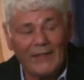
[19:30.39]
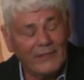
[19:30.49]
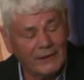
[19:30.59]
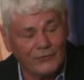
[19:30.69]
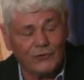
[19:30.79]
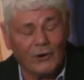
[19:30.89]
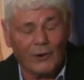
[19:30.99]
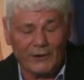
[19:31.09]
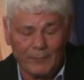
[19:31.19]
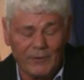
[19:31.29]
I think it's
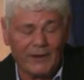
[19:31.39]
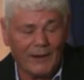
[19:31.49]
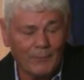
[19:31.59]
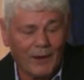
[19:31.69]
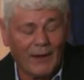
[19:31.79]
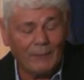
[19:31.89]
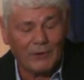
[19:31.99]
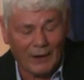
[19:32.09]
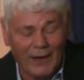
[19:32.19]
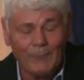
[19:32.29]
going to be.
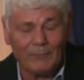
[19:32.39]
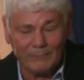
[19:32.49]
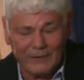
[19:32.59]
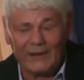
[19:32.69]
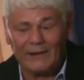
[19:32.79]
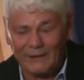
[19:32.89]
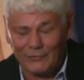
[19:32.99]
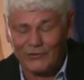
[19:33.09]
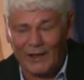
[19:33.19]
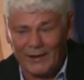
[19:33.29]
I'm getting
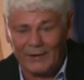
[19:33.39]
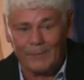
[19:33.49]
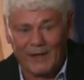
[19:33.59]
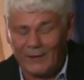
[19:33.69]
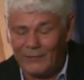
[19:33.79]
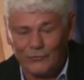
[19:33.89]
excited about it.